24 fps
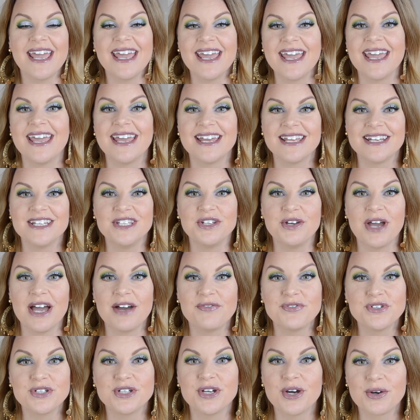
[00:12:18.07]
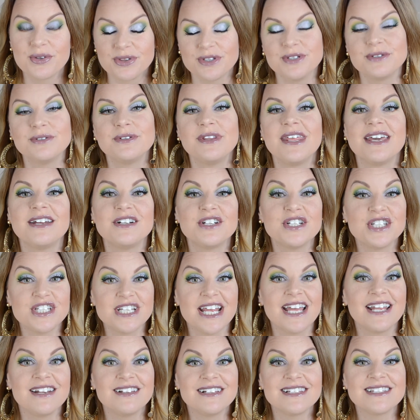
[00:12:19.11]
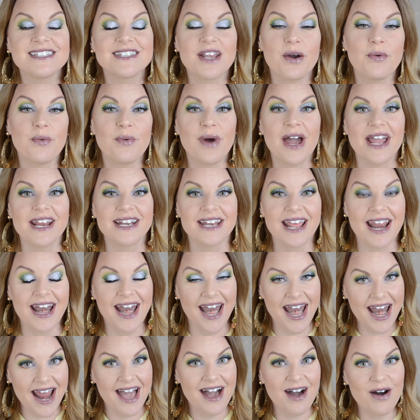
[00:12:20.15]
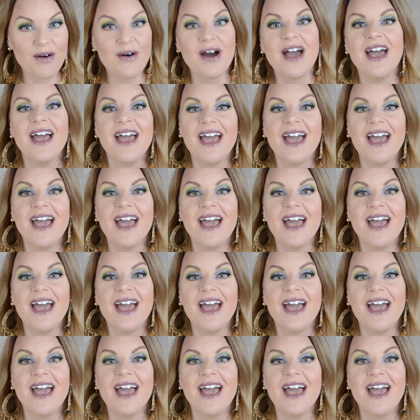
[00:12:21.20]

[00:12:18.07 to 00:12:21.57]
and you have to go to their channels right now.